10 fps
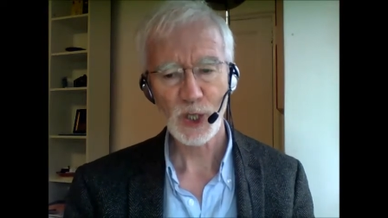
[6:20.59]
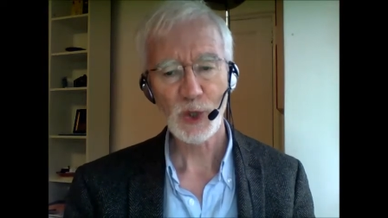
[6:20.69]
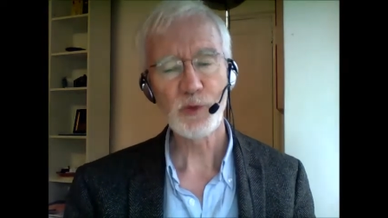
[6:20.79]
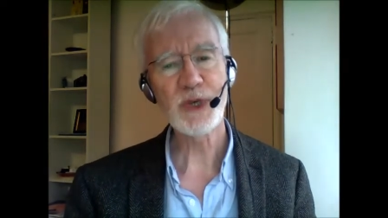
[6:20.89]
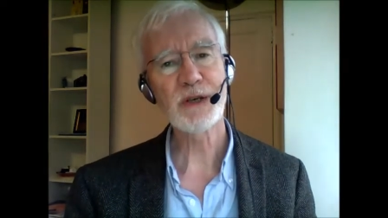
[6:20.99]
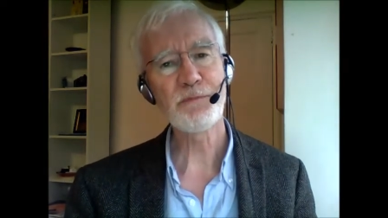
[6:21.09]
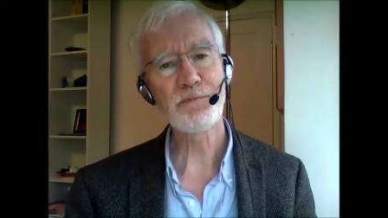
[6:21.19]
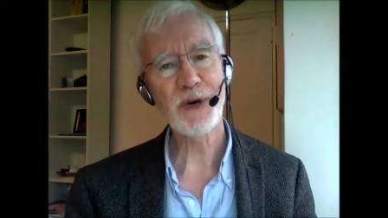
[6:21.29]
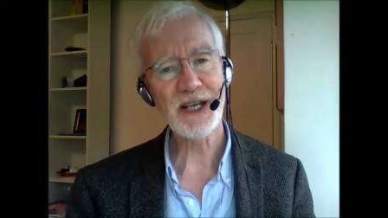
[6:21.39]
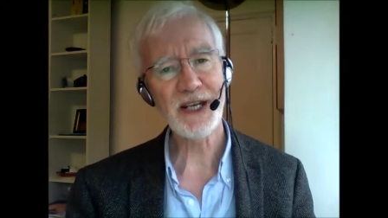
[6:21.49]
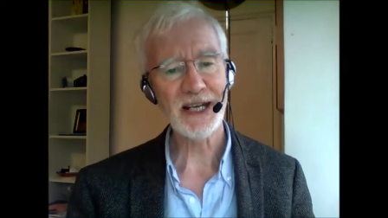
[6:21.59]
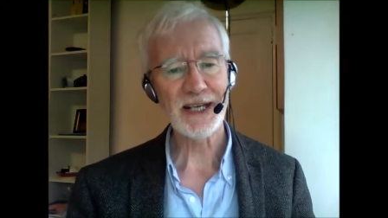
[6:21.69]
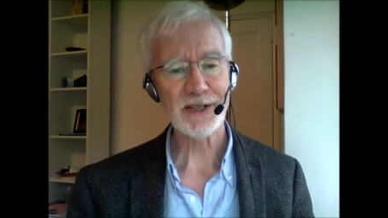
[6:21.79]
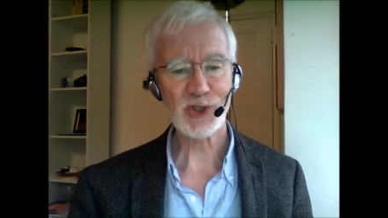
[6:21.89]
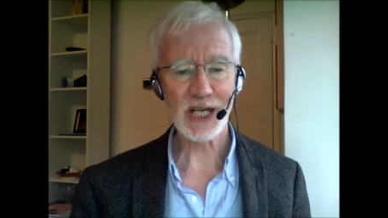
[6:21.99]
We combine
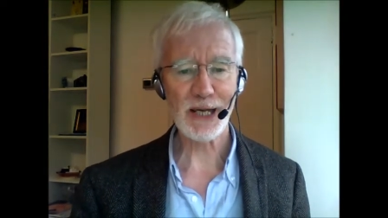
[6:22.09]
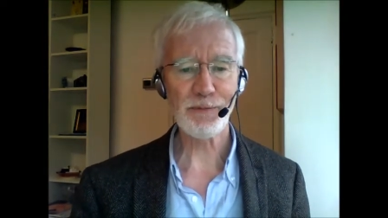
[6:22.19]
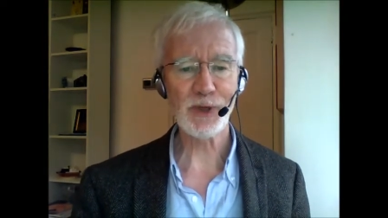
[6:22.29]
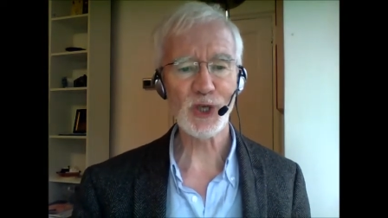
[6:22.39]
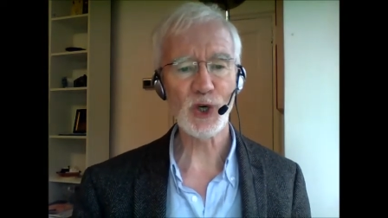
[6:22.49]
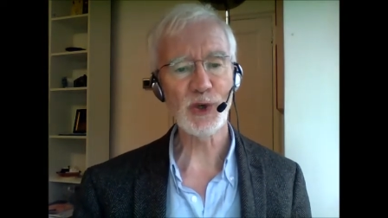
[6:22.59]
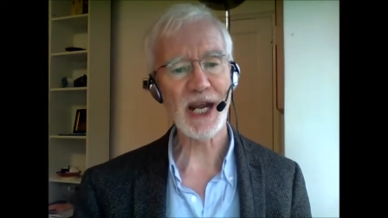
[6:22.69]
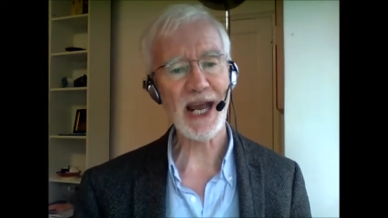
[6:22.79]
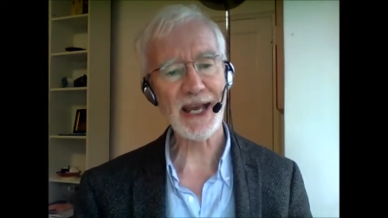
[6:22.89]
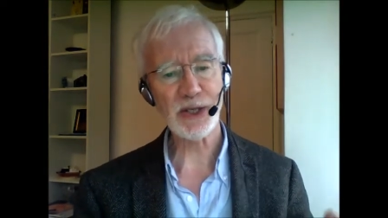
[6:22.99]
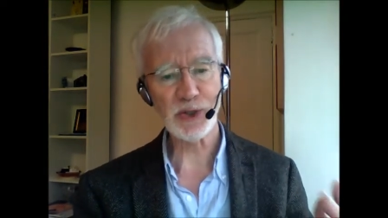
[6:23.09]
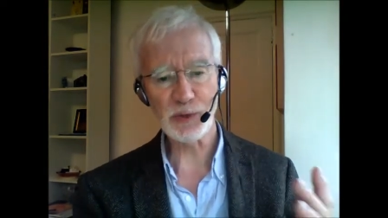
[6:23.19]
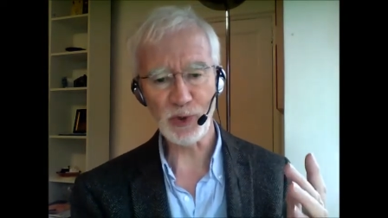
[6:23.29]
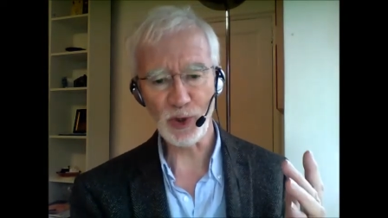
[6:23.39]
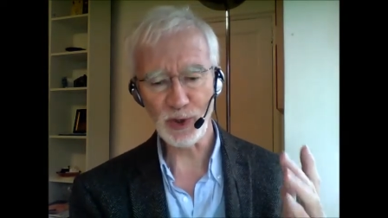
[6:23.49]
tapping on
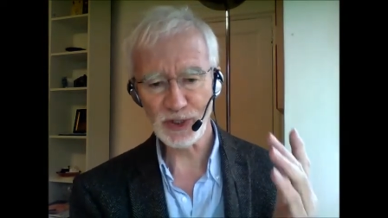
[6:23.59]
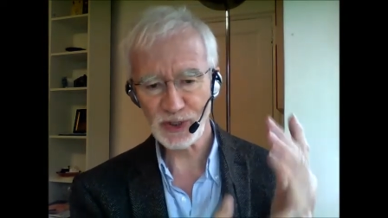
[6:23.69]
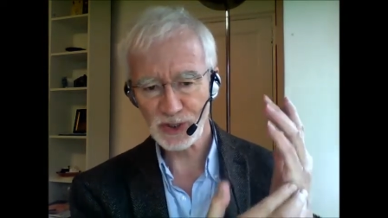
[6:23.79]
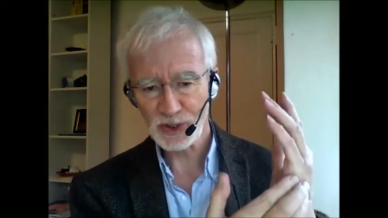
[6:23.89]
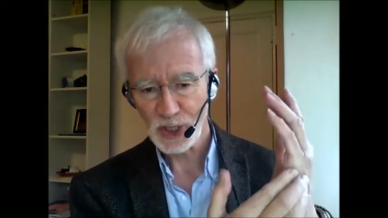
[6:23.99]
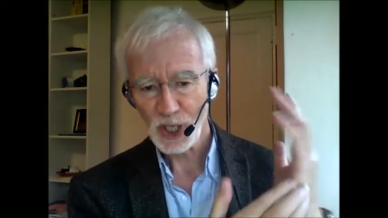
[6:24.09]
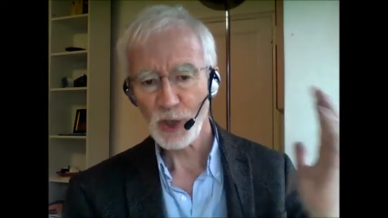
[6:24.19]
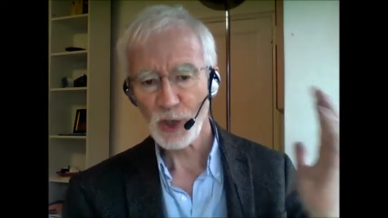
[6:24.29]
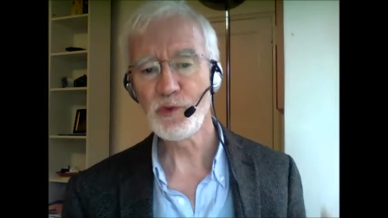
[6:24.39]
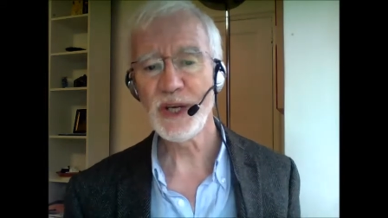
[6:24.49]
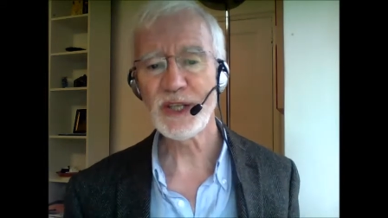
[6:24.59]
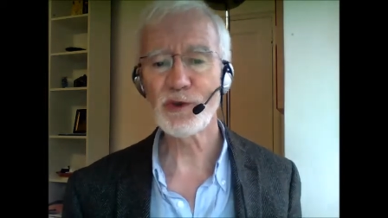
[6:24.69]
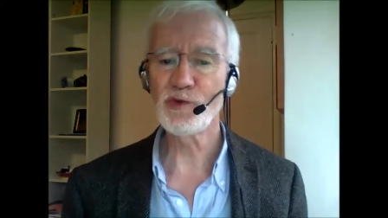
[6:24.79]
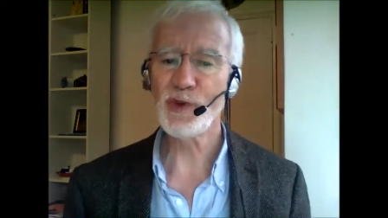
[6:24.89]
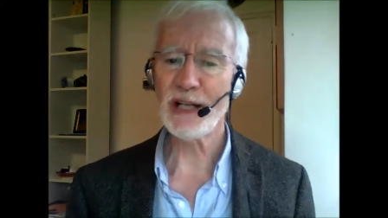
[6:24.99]
acupoints with
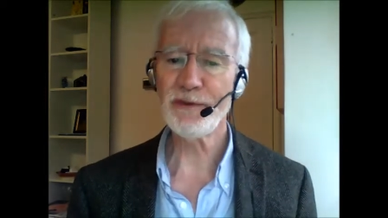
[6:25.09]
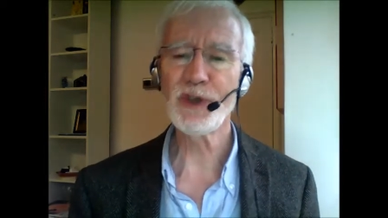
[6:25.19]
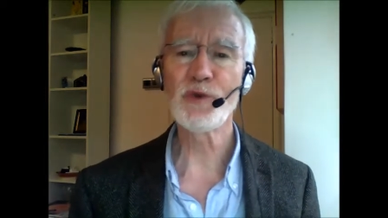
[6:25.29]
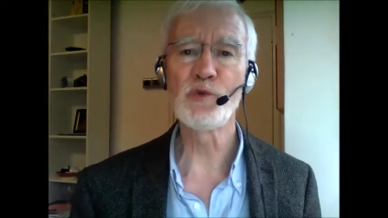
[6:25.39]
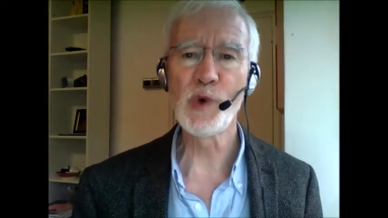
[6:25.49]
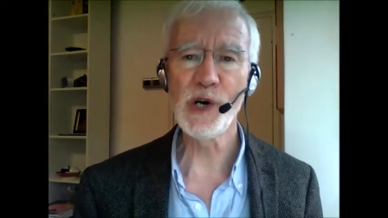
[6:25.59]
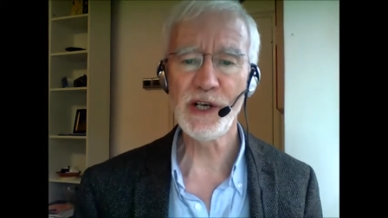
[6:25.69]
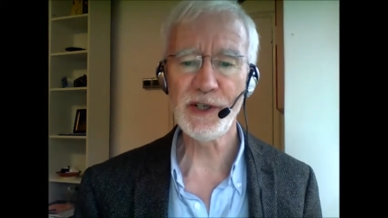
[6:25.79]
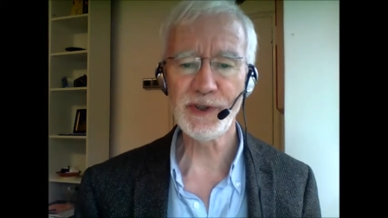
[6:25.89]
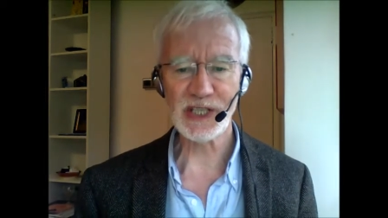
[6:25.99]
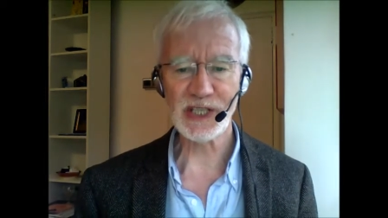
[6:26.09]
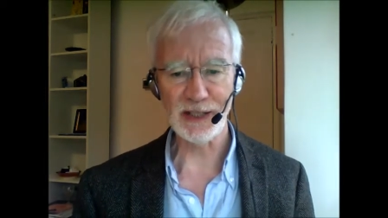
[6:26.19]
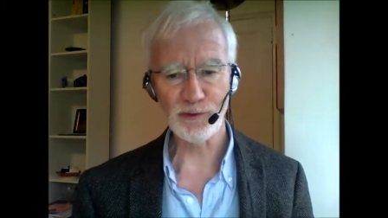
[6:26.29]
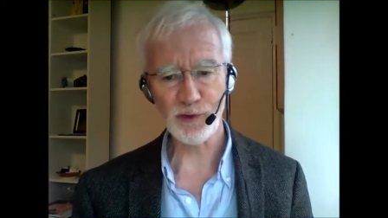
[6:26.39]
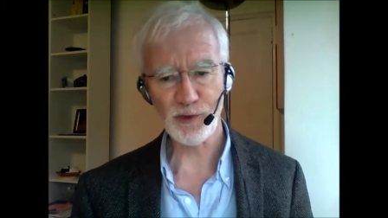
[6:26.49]
relevant words and
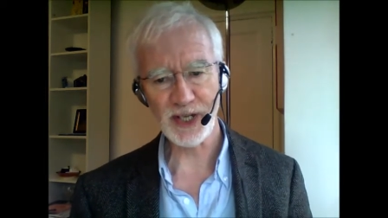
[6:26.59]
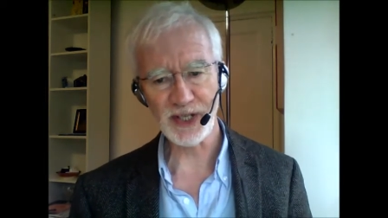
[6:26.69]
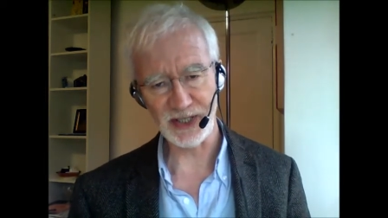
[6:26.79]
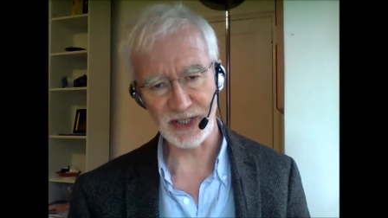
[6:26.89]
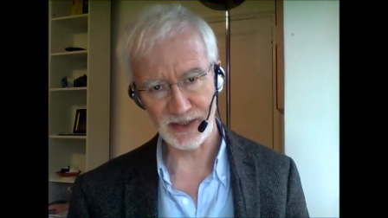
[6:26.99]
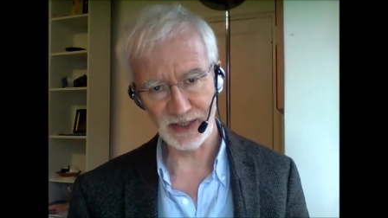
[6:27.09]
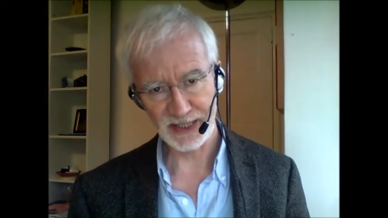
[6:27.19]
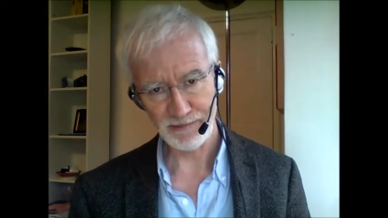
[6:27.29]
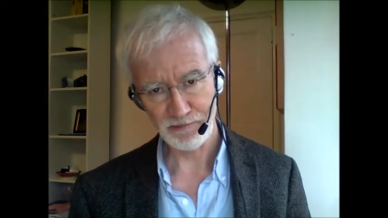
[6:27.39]
phrases